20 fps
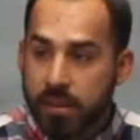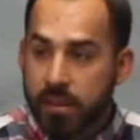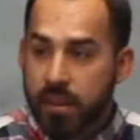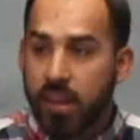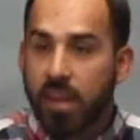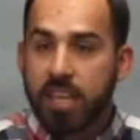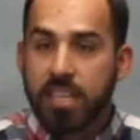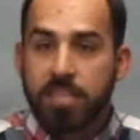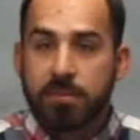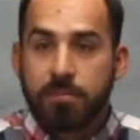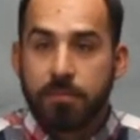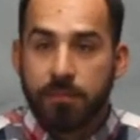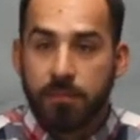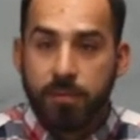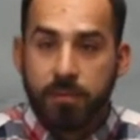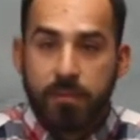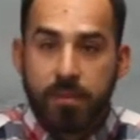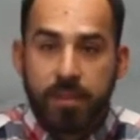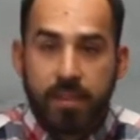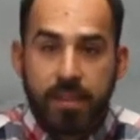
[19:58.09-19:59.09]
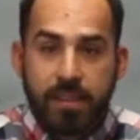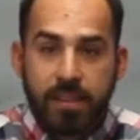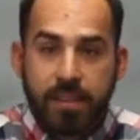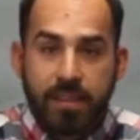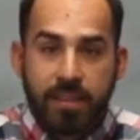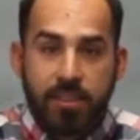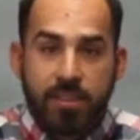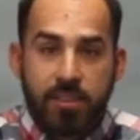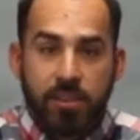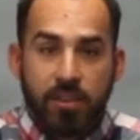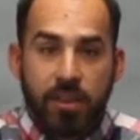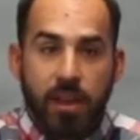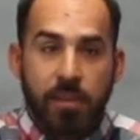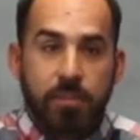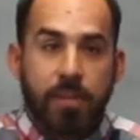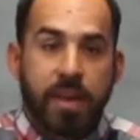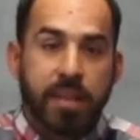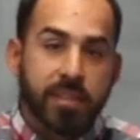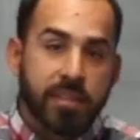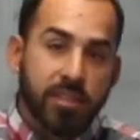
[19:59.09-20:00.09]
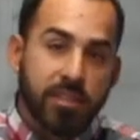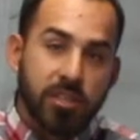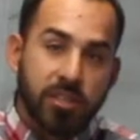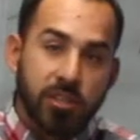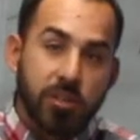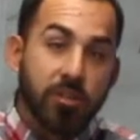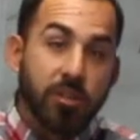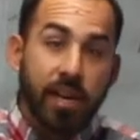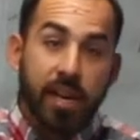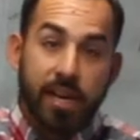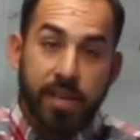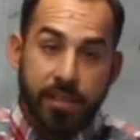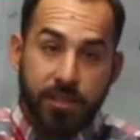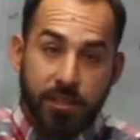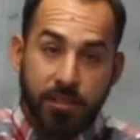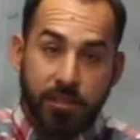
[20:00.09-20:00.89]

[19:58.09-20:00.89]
the gospel. So that message you guys